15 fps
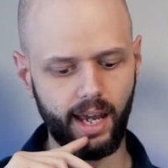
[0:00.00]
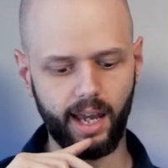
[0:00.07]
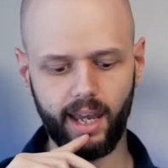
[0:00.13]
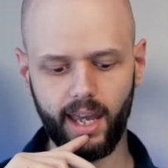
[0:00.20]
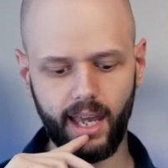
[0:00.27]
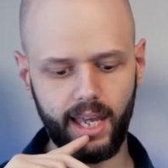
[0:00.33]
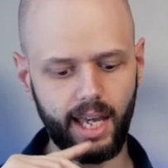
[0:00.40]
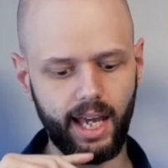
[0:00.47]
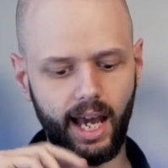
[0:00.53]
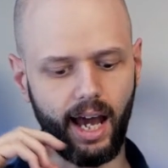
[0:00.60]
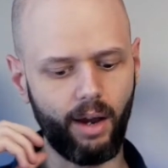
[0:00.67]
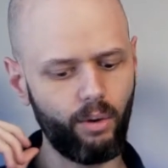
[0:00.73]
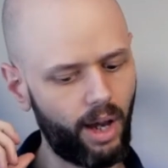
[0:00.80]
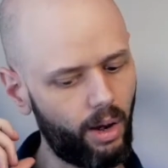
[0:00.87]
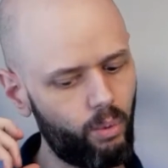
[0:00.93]
it, I,
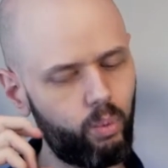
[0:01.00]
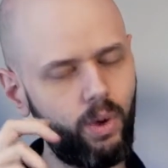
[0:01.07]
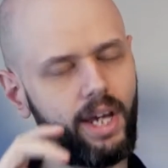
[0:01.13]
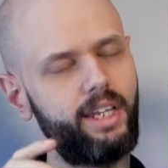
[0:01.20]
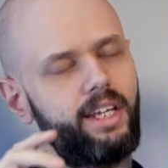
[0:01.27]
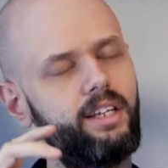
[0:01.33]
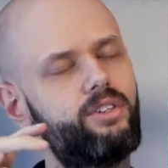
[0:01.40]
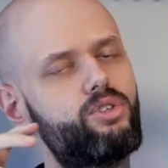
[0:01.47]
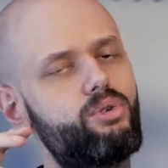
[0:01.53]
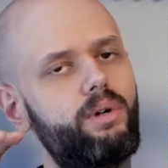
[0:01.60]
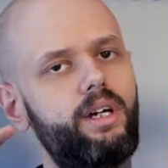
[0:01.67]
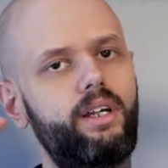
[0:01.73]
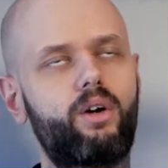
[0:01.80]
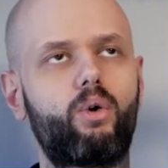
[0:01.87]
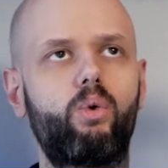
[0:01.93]
I went into
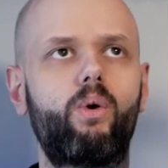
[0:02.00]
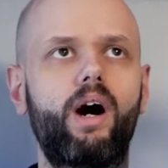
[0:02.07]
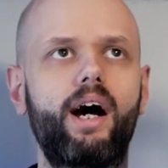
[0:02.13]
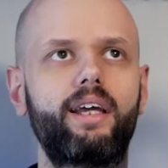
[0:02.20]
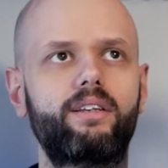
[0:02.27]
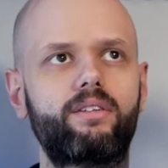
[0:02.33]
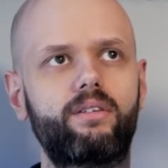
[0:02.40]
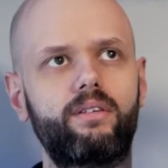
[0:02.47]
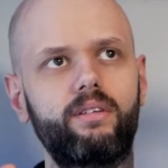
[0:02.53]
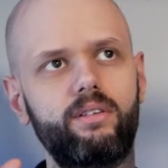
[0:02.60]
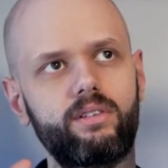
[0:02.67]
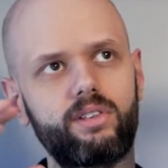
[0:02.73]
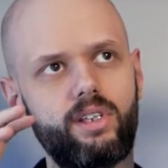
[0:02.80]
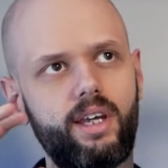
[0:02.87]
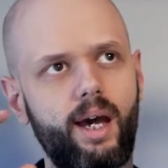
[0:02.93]
it quite
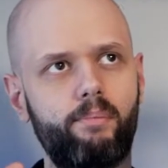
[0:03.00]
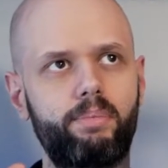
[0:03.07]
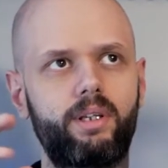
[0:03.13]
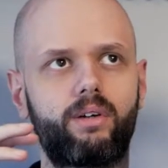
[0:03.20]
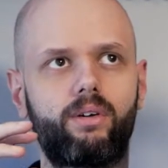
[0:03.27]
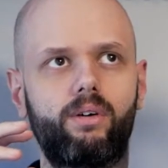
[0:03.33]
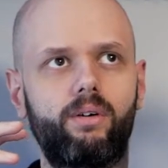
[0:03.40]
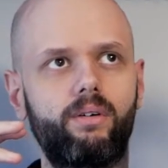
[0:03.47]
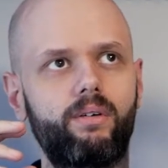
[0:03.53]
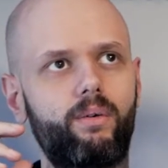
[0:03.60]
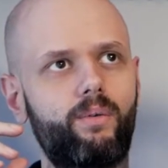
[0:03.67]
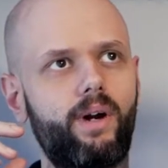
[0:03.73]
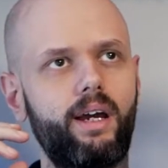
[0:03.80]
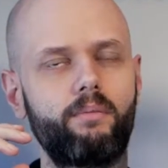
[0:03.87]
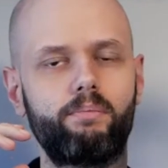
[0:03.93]
skeptical,
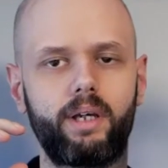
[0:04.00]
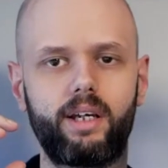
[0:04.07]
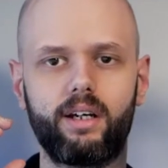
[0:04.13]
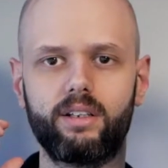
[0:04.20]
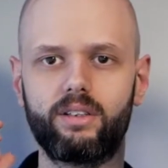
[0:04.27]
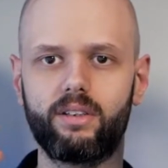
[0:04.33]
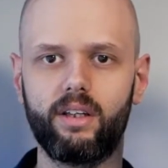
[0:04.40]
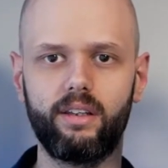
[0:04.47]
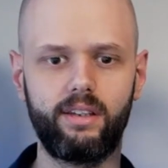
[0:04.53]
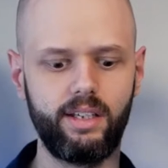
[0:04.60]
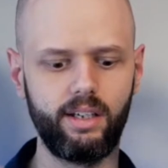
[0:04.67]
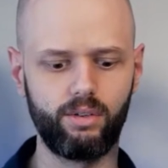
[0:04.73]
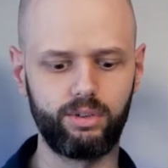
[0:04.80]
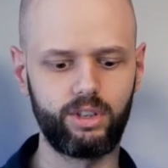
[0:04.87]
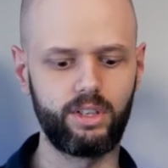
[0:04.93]
right? Because
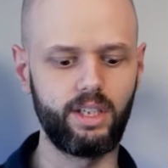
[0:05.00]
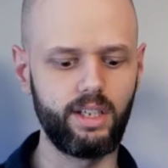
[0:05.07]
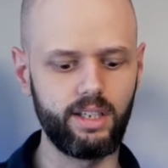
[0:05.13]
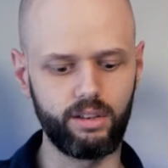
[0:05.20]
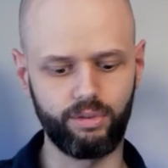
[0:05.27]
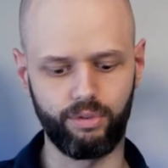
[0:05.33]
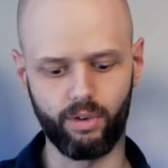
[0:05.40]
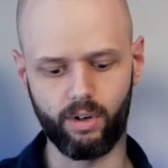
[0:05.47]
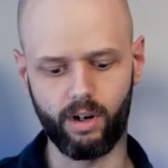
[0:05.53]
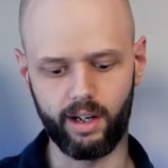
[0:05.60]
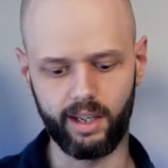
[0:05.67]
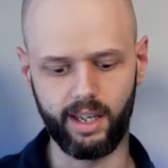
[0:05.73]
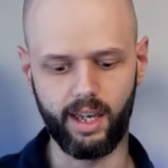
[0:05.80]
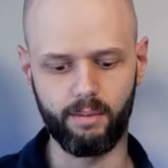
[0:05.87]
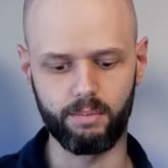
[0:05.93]
DLCs for
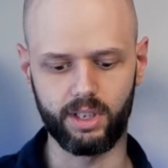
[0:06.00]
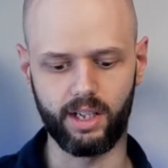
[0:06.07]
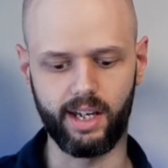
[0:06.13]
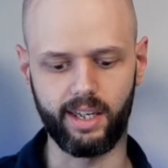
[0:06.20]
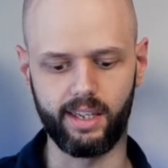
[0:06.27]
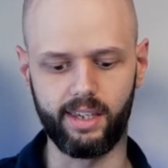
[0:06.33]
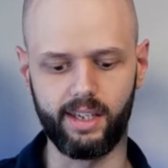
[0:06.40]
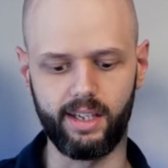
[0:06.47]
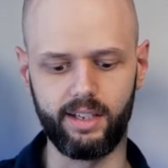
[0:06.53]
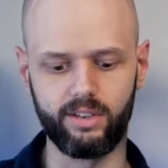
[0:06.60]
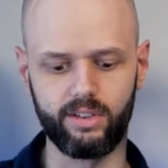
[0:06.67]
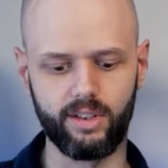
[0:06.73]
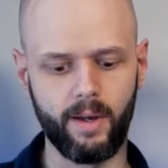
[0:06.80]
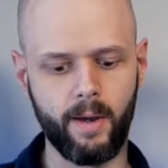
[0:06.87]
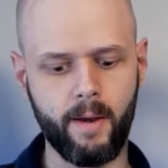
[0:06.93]
games like these
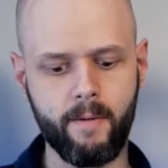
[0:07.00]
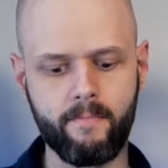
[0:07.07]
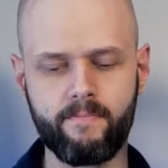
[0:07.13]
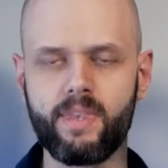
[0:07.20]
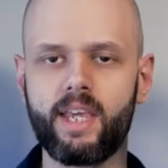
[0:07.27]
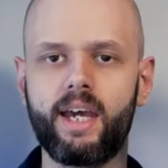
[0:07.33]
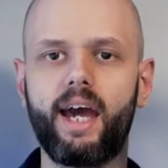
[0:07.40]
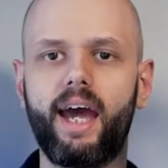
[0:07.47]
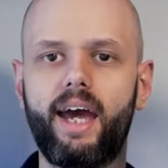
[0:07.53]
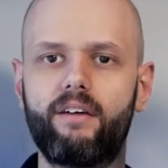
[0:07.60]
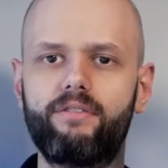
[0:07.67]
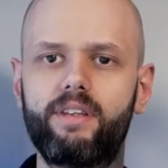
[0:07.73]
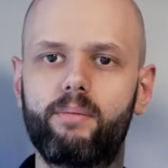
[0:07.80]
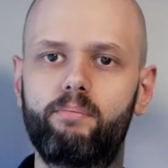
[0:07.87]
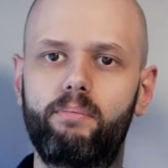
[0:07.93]
have
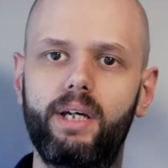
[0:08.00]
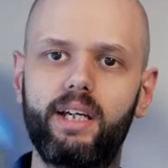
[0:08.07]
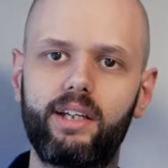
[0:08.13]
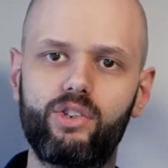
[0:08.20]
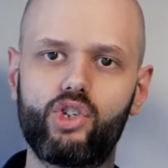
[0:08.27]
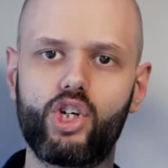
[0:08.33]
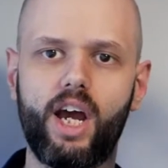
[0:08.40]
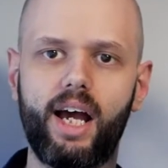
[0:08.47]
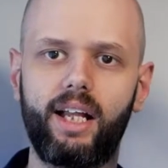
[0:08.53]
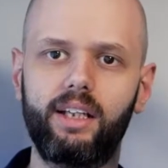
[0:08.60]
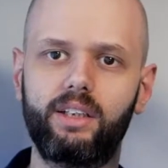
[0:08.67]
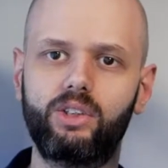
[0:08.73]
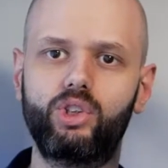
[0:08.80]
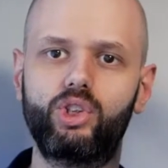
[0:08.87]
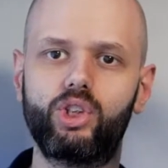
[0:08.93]
the big
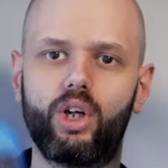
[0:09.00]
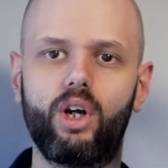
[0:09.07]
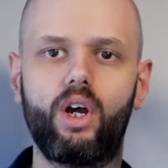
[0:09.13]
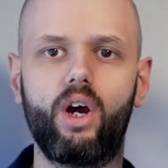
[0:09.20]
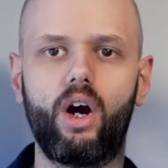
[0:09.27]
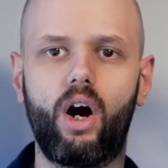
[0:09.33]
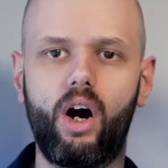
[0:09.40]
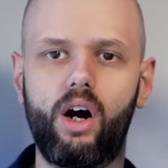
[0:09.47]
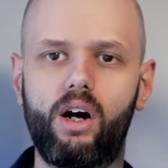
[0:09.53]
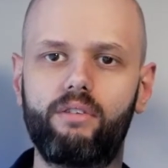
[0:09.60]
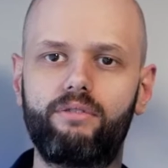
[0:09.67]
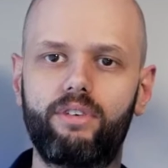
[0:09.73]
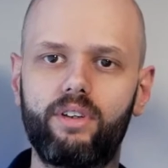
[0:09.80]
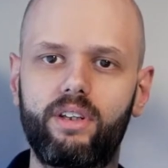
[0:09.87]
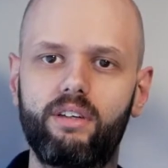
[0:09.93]
challenge of
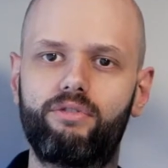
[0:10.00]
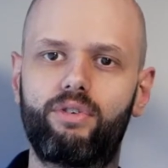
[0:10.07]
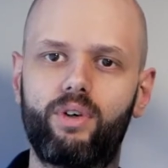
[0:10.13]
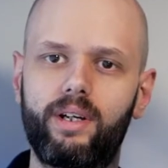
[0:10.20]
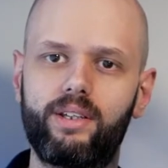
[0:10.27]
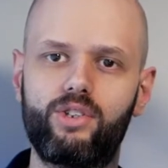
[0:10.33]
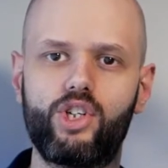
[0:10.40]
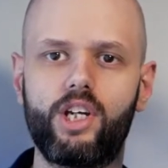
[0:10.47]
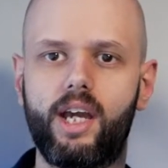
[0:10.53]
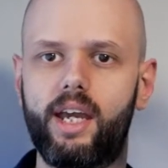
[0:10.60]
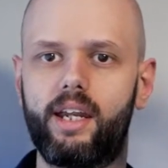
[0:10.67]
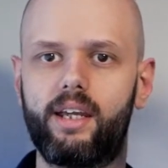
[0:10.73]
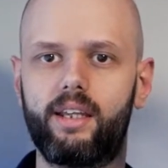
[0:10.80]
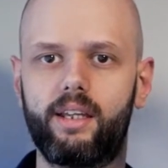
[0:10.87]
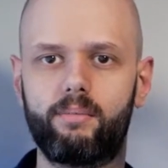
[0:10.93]

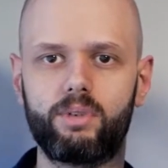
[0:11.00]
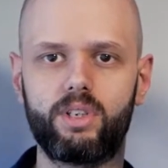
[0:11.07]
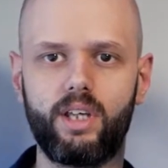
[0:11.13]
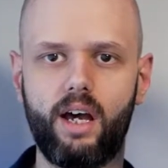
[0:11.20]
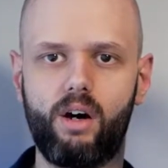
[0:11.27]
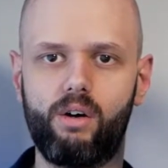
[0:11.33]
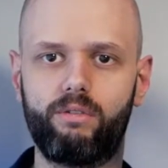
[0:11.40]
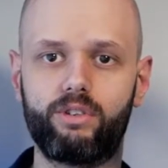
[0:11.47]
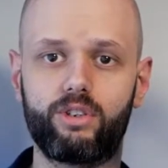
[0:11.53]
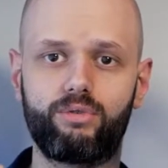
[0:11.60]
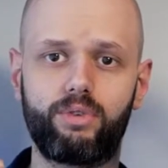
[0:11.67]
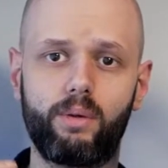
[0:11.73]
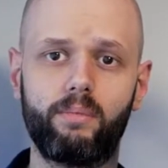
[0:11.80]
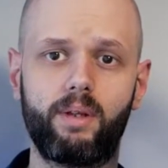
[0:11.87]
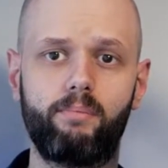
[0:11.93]
differentiating themselves
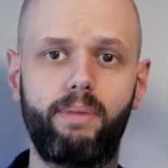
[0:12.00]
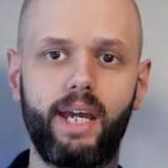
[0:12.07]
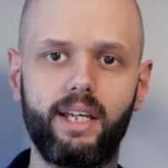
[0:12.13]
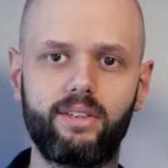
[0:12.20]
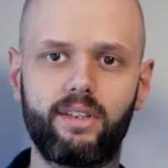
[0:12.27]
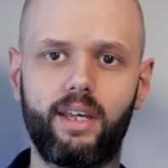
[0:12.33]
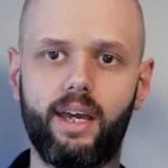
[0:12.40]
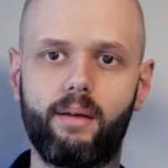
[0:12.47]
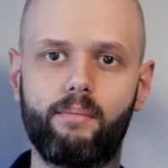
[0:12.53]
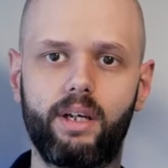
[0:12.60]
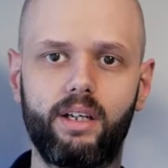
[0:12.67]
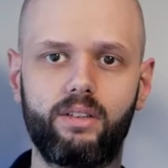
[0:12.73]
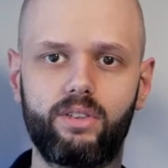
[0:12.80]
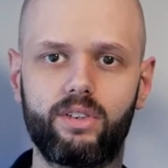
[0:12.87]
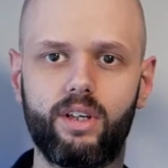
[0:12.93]
from the base game
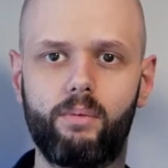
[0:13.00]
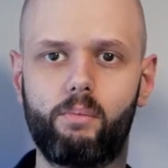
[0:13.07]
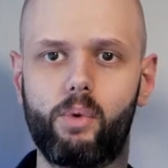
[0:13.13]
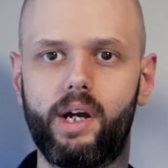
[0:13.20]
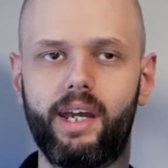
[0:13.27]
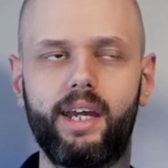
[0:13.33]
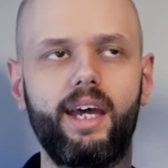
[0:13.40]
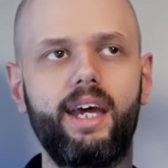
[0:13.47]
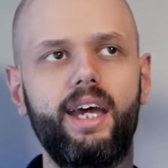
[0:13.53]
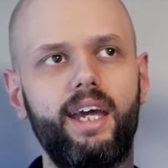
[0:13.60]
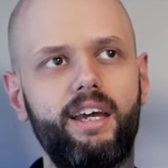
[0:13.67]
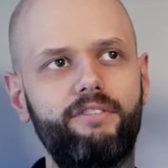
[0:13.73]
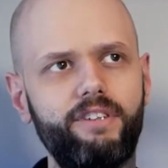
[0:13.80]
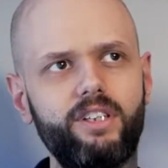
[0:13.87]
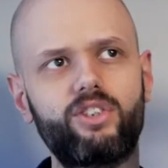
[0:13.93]
in some way.
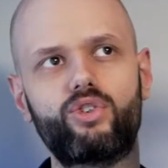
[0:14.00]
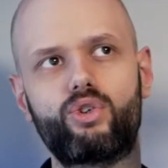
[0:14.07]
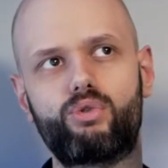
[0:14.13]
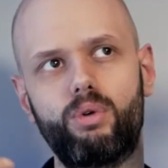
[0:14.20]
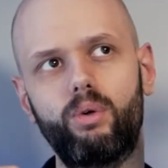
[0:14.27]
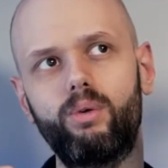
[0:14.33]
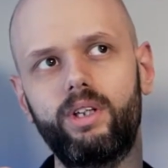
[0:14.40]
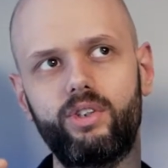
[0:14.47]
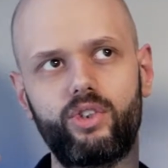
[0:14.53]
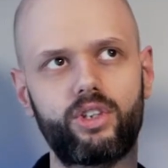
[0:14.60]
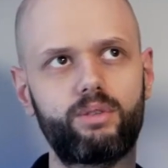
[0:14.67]
If it's truly just